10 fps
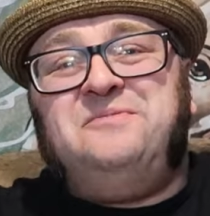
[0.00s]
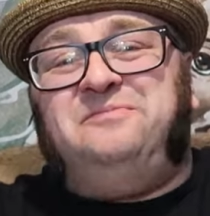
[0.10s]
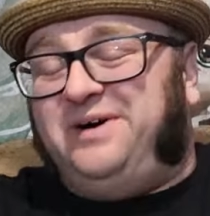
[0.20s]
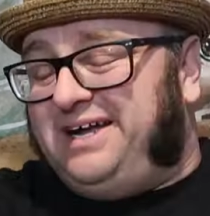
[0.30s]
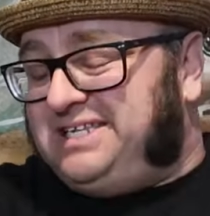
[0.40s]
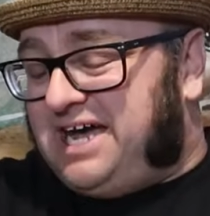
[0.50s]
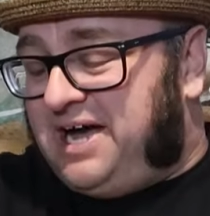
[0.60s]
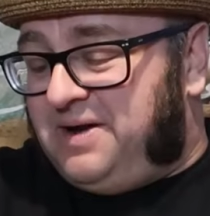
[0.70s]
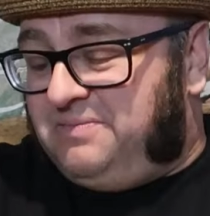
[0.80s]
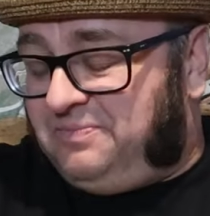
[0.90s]
But
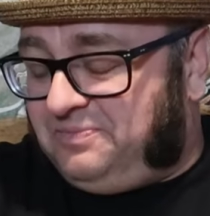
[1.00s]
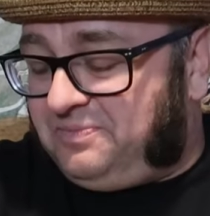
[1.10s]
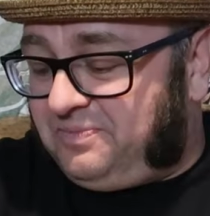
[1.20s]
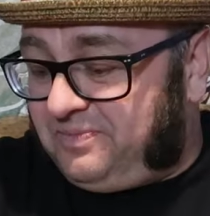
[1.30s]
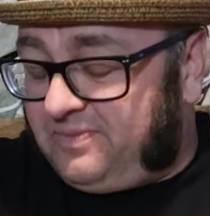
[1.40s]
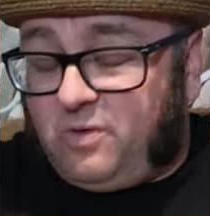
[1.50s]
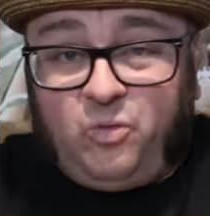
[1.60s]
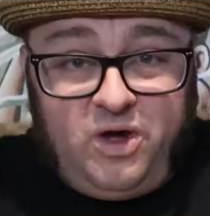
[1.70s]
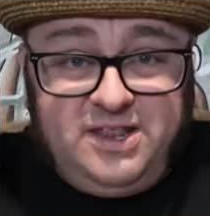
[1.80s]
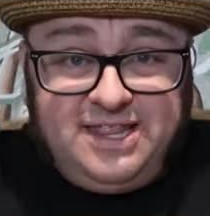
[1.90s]
um,
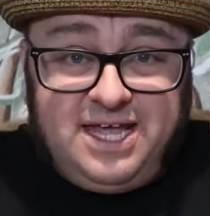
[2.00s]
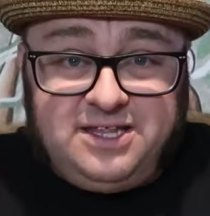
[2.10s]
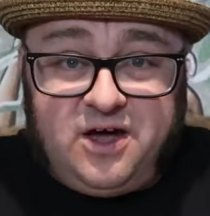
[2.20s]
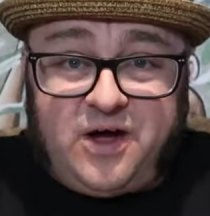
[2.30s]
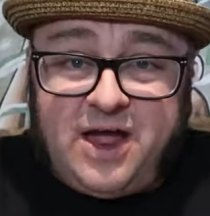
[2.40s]
one thing though,